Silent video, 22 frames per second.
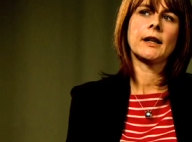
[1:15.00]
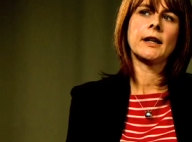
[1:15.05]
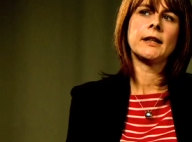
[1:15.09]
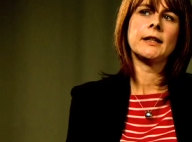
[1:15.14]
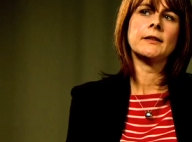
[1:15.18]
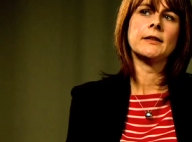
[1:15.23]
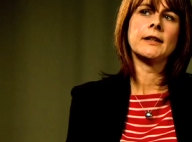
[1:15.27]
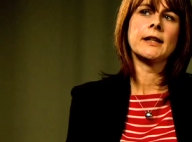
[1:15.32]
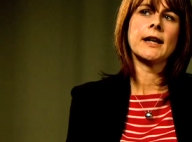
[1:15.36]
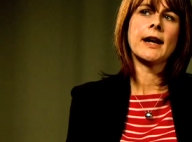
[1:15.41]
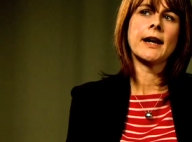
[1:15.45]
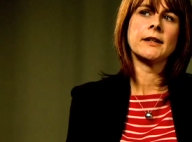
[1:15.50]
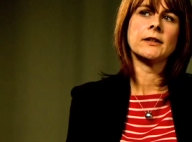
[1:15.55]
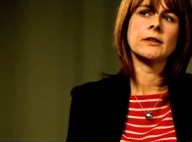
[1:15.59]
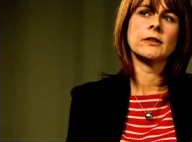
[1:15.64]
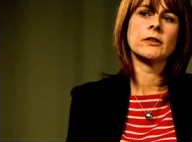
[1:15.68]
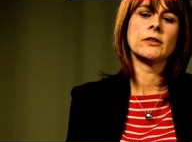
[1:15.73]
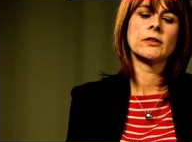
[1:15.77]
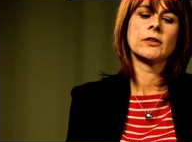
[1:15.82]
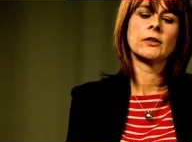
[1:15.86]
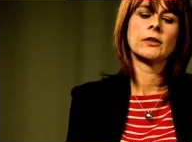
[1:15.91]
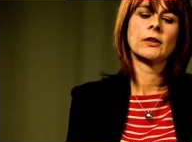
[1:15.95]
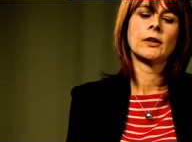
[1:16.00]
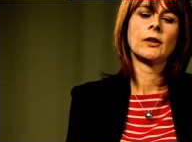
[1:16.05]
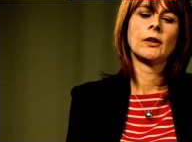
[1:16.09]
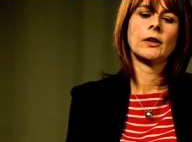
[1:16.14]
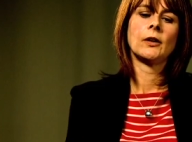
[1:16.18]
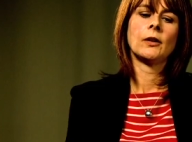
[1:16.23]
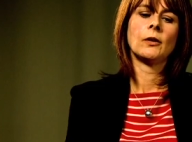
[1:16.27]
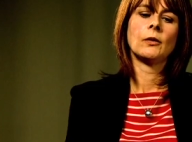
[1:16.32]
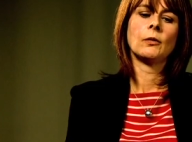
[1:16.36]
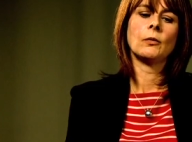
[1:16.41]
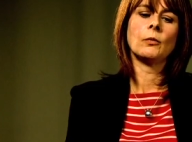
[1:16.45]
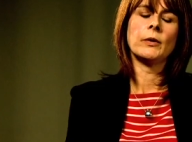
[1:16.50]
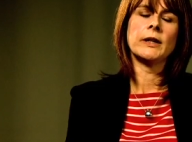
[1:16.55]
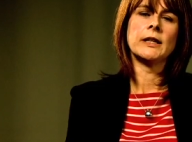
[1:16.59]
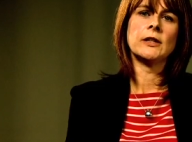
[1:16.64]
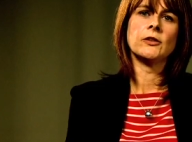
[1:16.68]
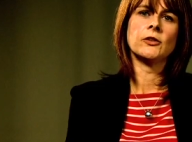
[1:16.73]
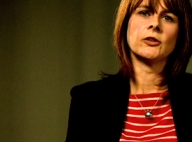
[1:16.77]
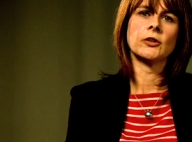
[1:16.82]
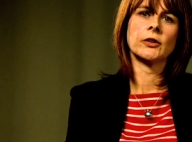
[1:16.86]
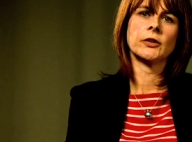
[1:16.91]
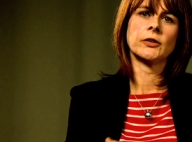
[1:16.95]
And in the end, we
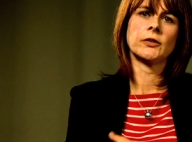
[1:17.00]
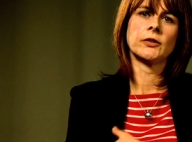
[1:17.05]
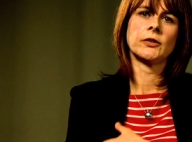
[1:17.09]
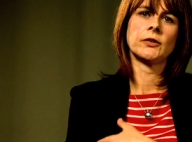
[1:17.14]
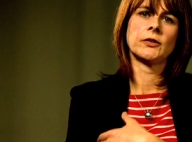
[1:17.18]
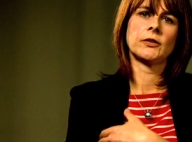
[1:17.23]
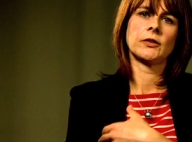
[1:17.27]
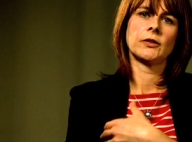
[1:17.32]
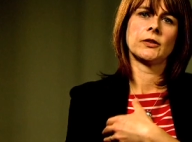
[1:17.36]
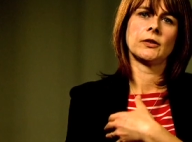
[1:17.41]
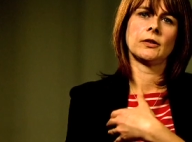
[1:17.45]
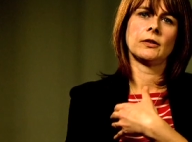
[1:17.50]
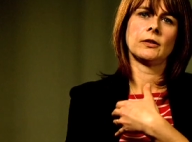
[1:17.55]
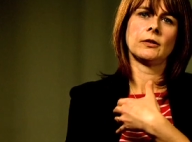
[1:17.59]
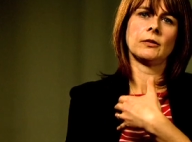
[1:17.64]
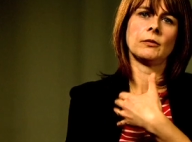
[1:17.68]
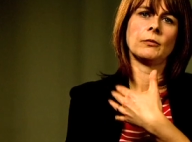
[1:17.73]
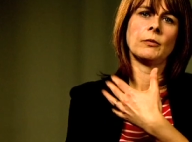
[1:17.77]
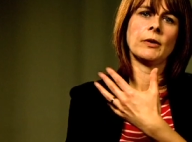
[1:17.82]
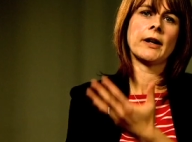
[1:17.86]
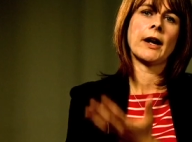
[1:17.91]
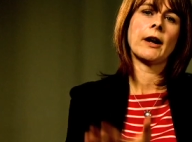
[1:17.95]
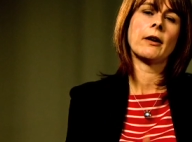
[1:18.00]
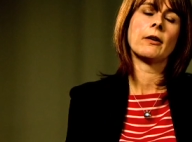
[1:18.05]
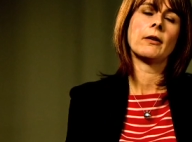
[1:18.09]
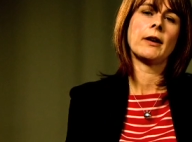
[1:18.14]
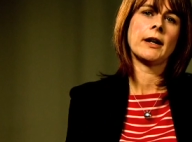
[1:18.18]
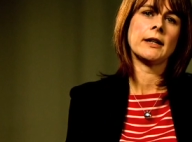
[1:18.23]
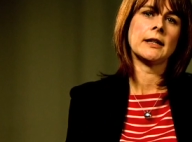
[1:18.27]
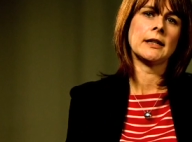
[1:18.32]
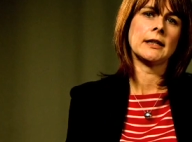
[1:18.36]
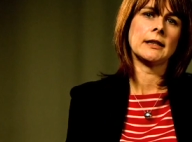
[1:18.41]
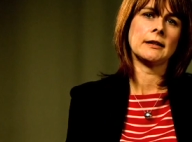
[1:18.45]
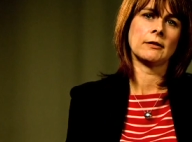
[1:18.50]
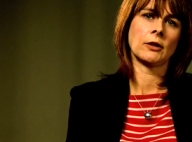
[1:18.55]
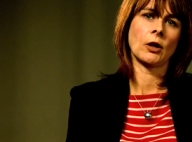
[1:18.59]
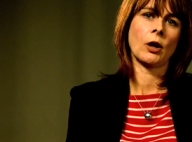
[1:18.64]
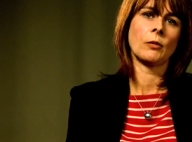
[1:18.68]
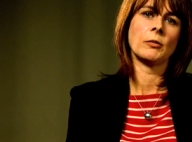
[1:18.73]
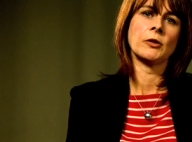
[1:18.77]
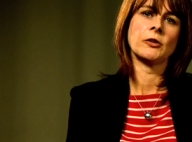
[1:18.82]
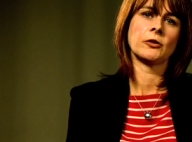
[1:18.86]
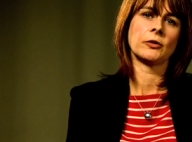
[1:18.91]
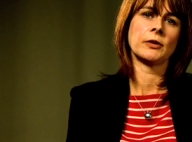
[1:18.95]
just without any
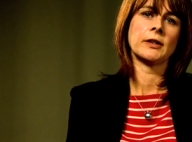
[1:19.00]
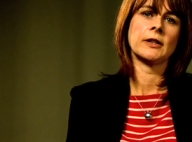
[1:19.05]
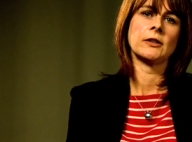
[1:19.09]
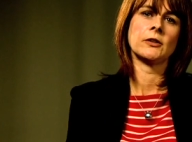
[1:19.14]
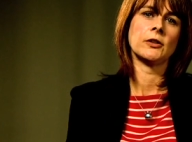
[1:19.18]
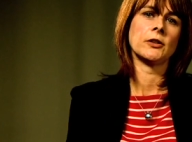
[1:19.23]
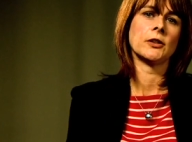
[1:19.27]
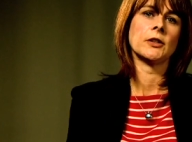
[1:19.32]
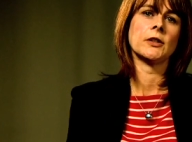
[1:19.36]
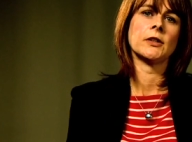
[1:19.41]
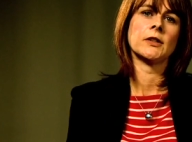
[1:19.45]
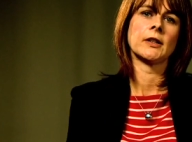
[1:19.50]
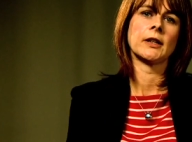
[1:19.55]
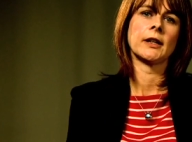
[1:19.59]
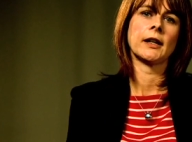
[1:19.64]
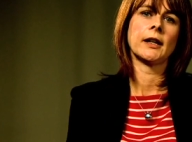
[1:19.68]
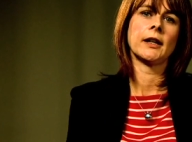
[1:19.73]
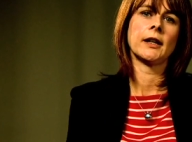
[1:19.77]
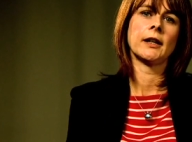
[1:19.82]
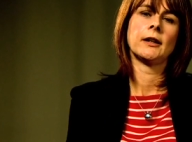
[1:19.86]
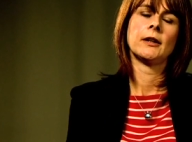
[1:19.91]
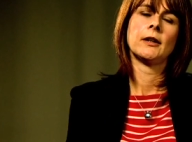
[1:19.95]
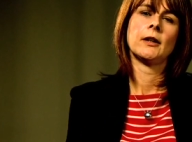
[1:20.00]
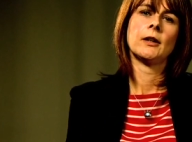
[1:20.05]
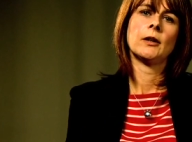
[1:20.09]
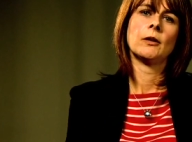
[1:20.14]
commentary introducing it,